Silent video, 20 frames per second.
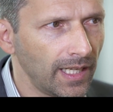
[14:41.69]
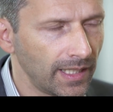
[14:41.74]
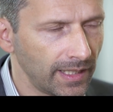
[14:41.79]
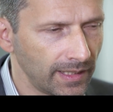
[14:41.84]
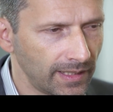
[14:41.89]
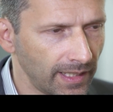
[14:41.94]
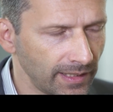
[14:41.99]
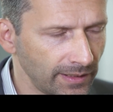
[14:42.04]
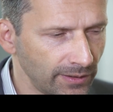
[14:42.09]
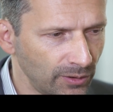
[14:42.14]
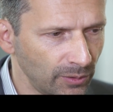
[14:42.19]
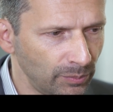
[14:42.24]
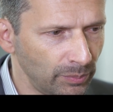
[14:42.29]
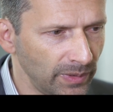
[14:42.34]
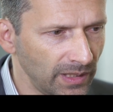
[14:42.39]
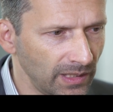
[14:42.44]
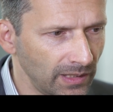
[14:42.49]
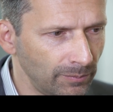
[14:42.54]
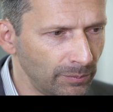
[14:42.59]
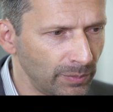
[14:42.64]
It has to
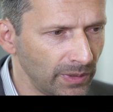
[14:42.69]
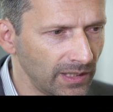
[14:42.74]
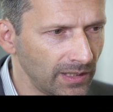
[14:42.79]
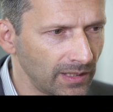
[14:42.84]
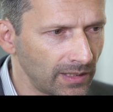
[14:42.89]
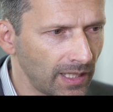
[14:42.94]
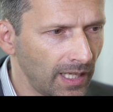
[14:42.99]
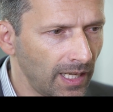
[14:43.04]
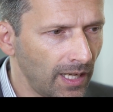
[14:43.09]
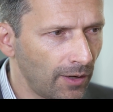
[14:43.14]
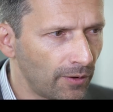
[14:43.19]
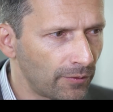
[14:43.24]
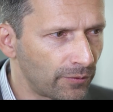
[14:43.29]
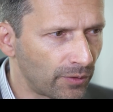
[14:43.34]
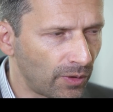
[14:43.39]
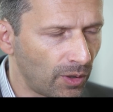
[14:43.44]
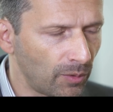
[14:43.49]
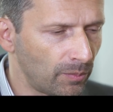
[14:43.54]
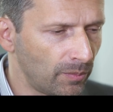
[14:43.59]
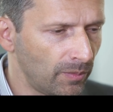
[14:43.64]
be built
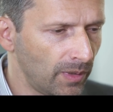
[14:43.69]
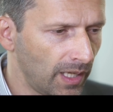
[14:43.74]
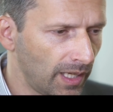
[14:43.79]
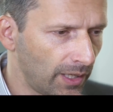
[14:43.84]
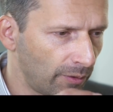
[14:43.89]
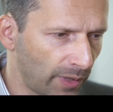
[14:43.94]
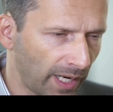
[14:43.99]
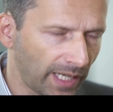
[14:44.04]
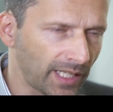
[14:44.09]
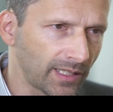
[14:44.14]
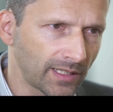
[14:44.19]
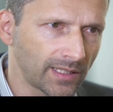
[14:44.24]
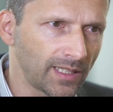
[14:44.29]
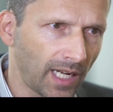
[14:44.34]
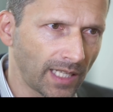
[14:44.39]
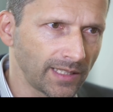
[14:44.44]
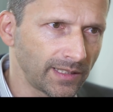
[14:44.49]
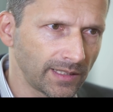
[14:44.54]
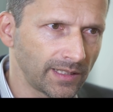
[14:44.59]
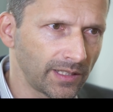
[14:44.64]
from
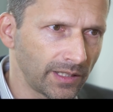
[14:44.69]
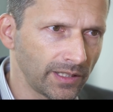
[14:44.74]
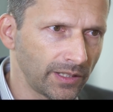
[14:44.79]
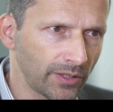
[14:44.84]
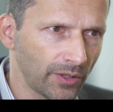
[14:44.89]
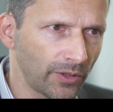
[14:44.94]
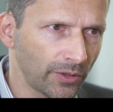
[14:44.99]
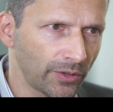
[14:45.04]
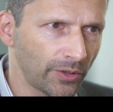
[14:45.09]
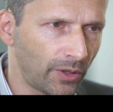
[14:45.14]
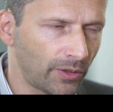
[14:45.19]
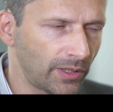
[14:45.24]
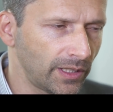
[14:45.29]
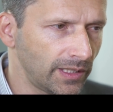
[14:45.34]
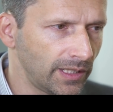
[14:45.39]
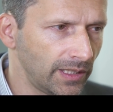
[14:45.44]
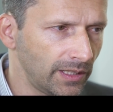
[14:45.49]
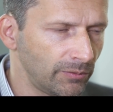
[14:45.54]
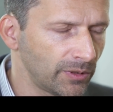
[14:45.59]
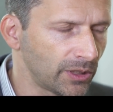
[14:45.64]
recognizing this
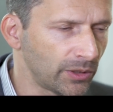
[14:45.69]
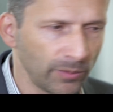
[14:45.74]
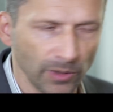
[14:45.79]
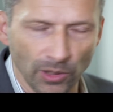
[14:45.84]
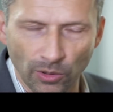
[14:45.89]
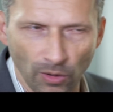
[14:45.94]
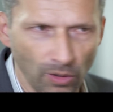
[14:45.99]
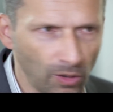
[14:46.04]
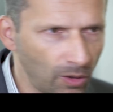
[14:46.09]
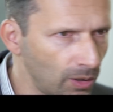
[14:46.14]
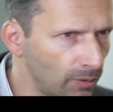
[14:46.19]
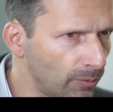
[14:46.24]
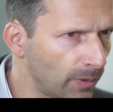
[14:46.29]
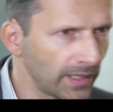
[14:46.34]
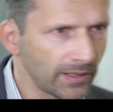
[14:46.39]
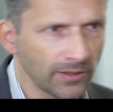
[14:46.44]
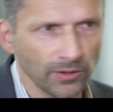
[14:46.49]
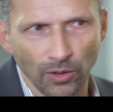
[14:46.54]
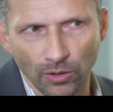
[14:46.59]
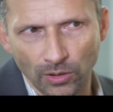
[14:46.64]
authority, which will
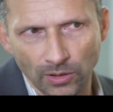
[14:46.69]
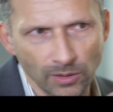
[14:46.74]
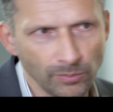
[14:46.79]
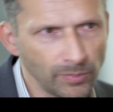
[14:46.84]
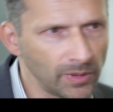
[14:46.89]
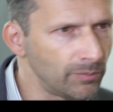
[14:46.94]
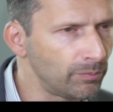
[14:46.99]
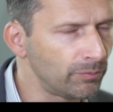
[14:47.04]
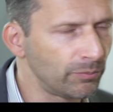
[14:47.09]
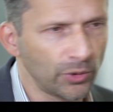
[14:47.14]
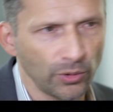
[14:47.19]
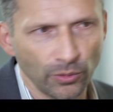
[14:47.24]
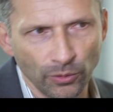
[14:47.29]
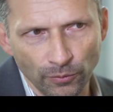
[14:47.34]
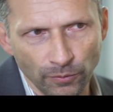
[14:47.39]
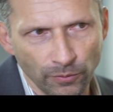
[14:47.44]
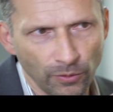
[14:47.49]
always only be true